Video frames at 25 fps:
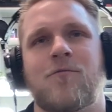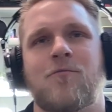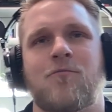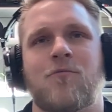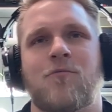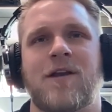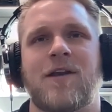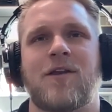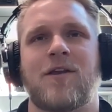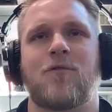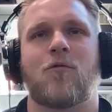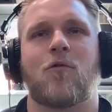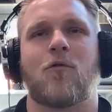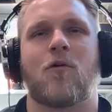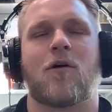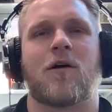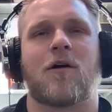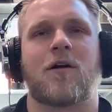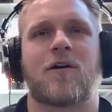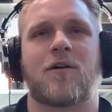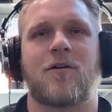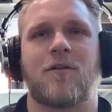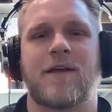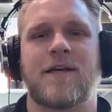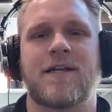when you are a
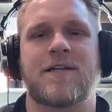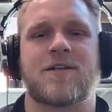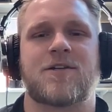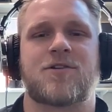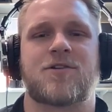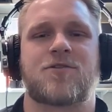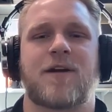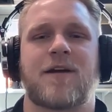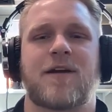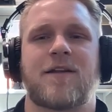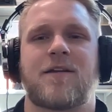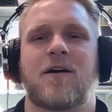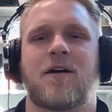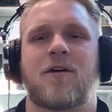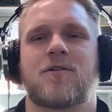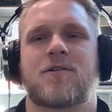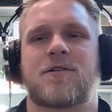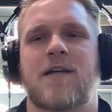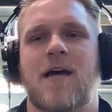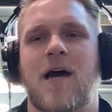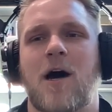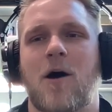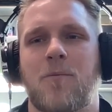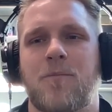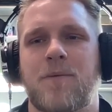collegiate strength coach
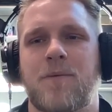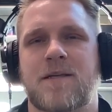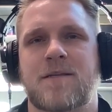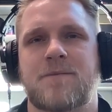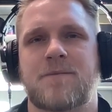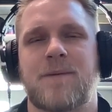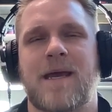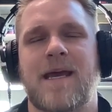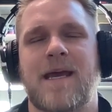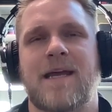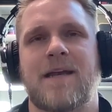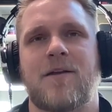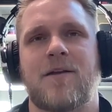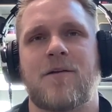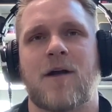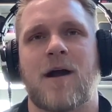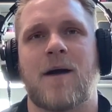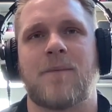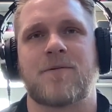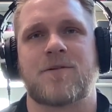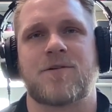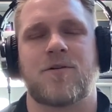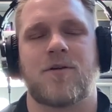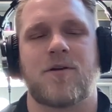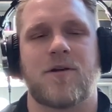to help expand your
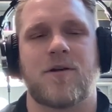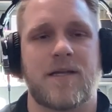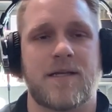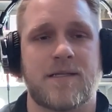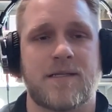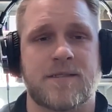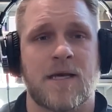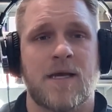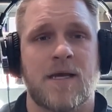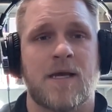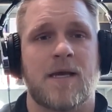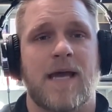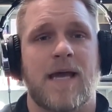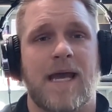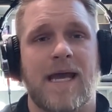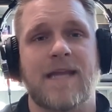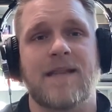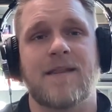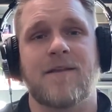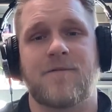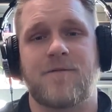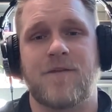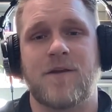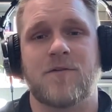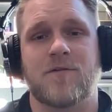opportunities in
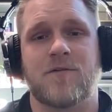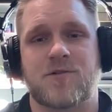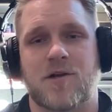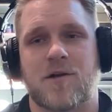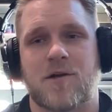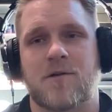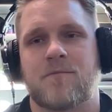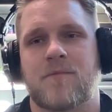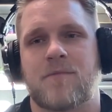the future.